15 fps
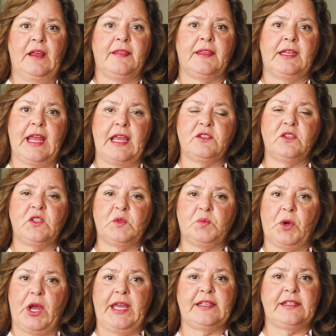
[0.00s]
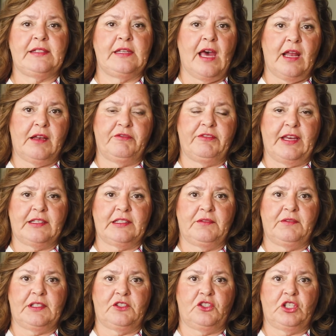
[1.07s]
The nasal spray is not
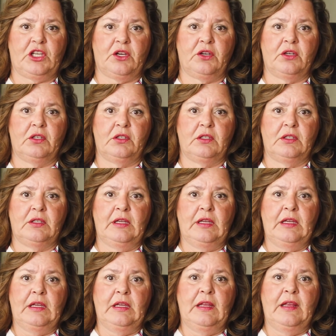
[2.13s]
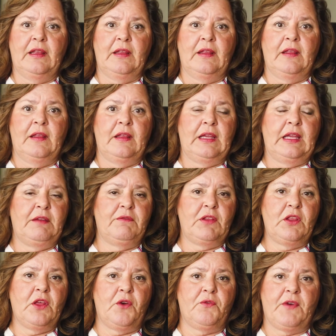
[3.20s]
effective this year.
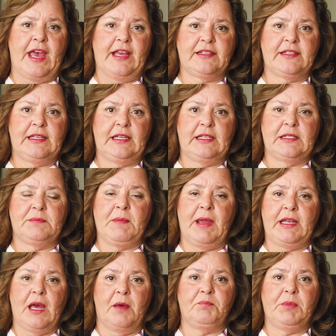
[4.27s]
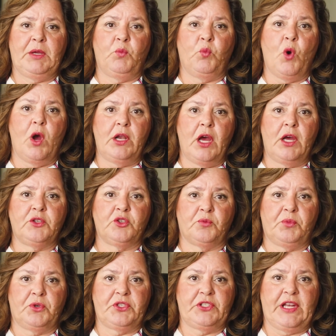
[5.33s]
Even though vaccines may not be
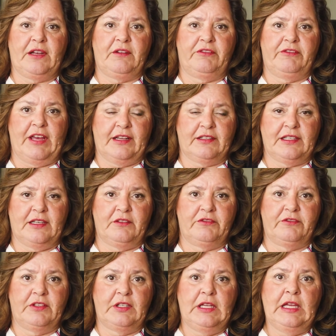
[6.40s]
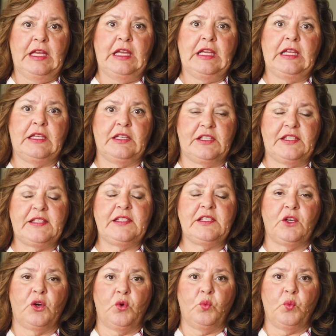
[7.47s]
100% effective, it is
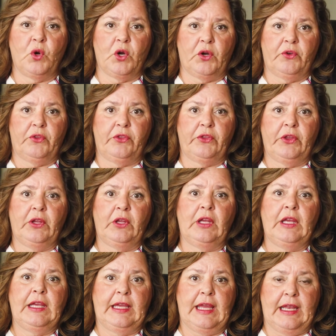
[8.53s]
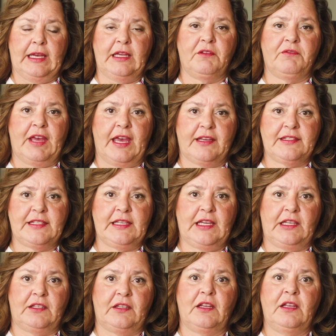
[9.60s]
still worth getting a
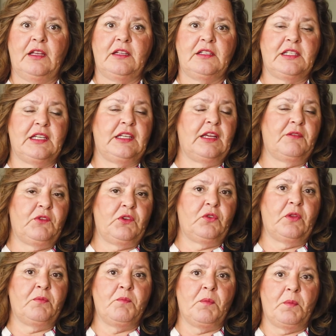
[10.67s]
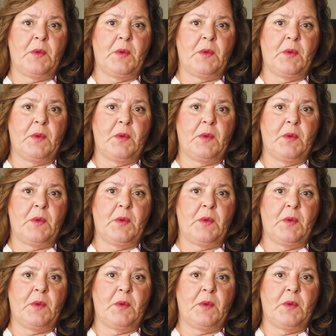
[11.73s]
vaccine to give you the